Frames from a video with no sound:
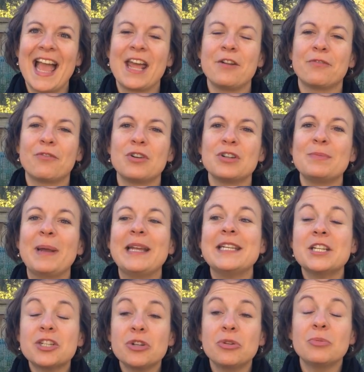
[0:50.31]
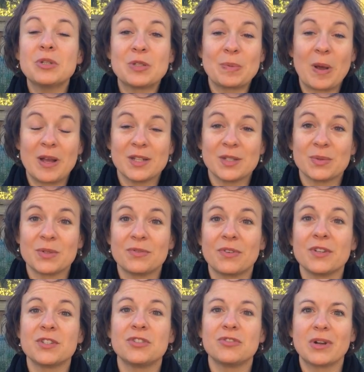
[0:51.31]
And of course, my initial response was
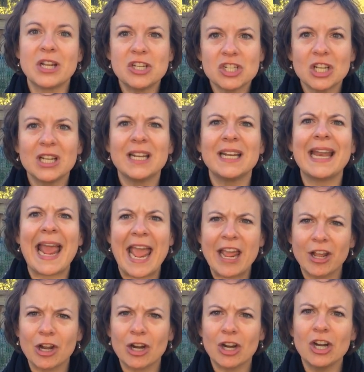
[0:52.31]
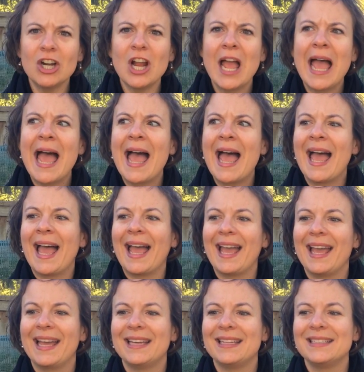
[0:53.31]
frustration and anger,
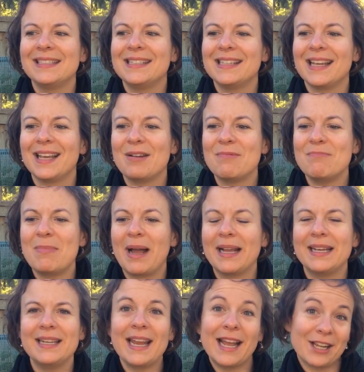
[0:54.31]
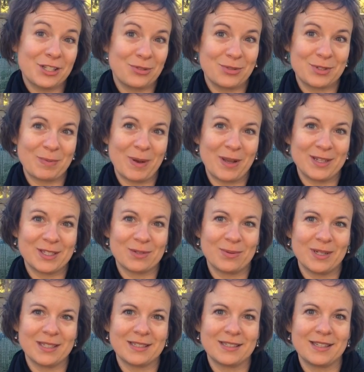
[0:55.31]
and my next response
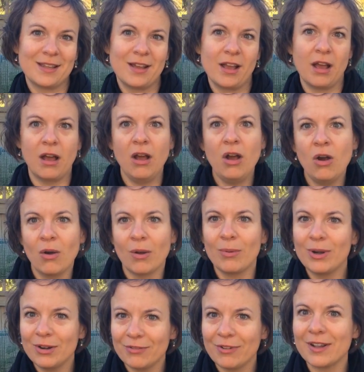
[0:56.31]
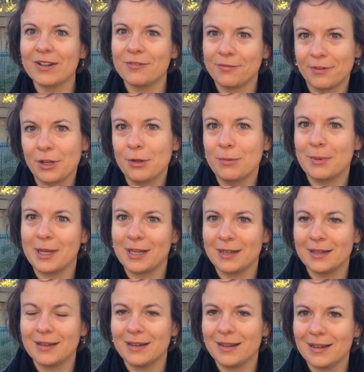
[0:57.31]
was, oh, I wonder if I could film
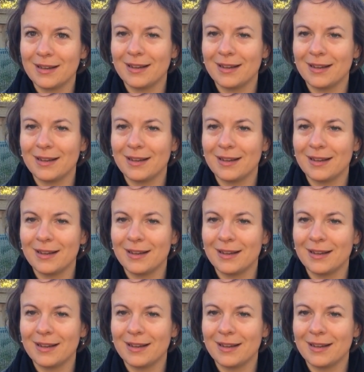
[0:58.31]
a